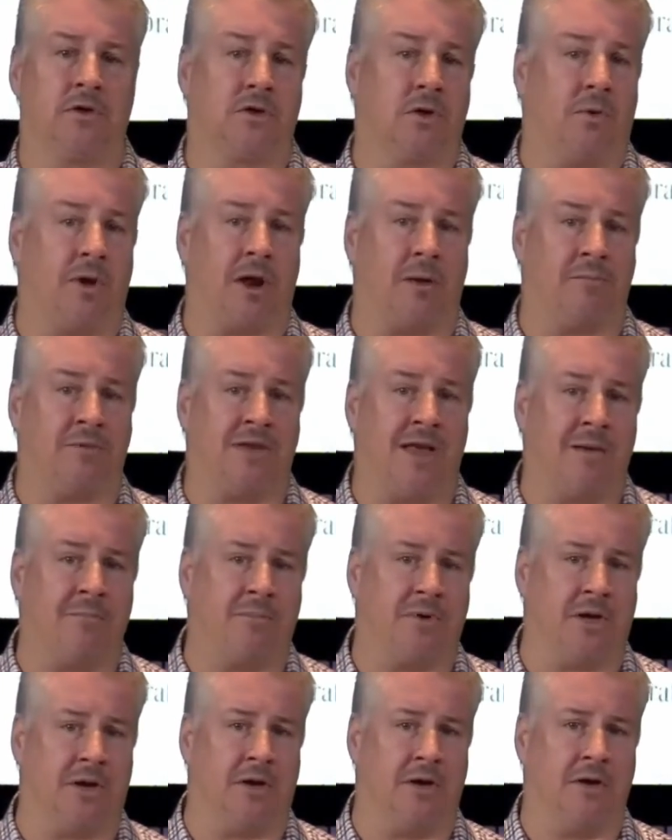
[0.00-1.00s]
So when I'm
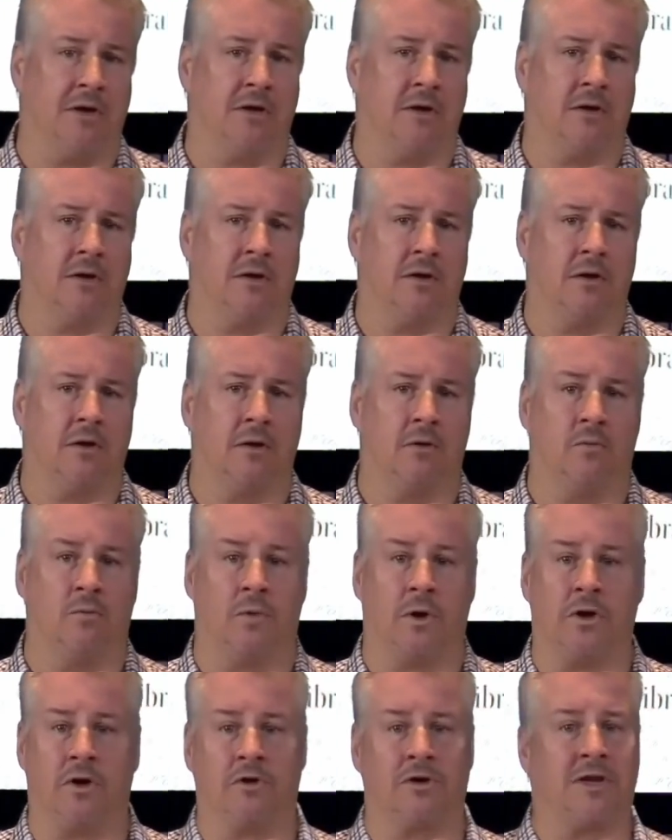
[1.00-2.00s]
tempted,
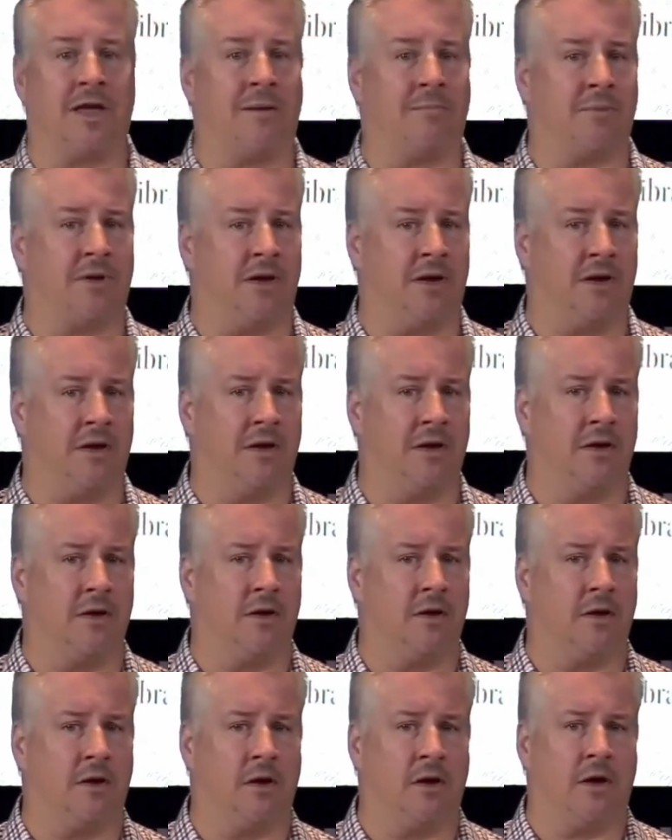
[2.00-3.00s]
when you're tempted,
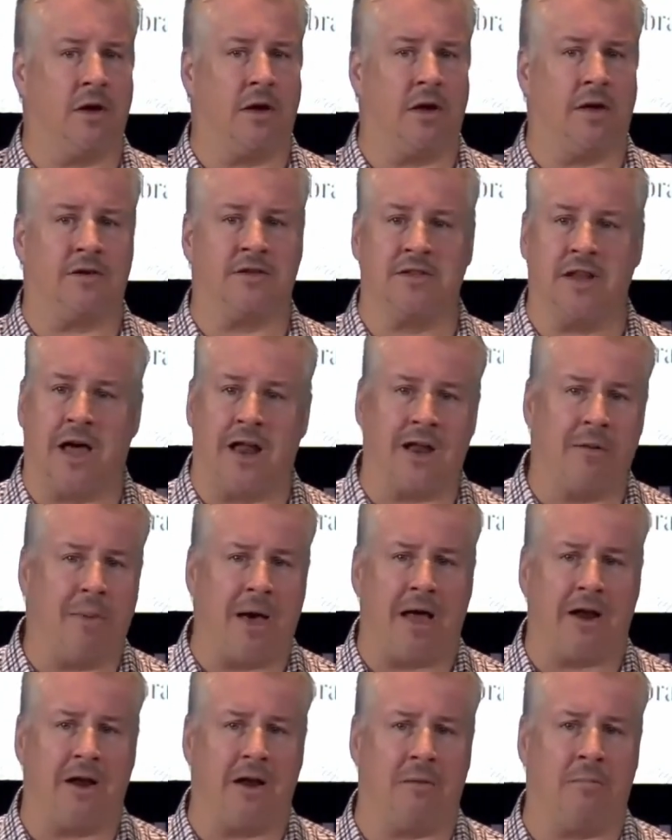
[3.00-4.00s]
it's not
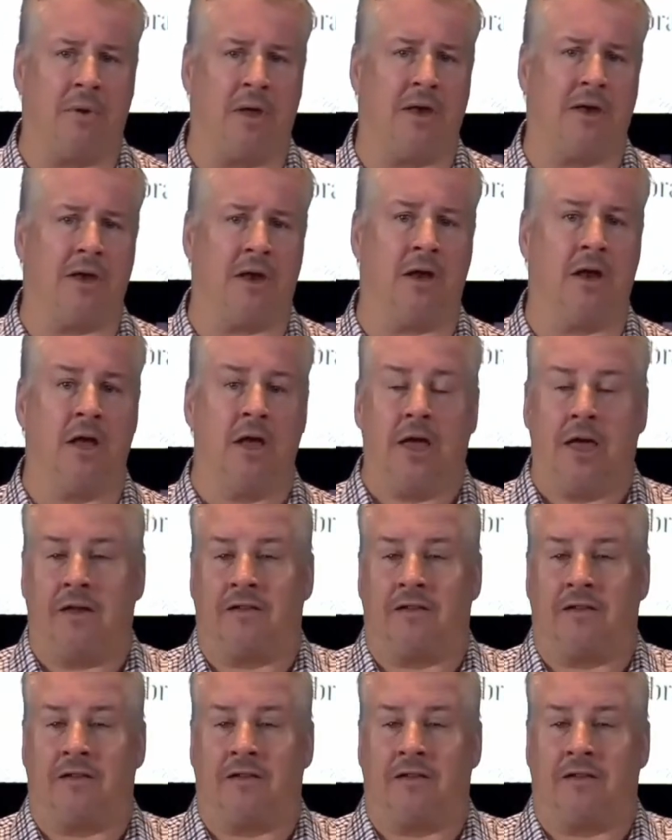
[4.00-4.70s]
about an opinion.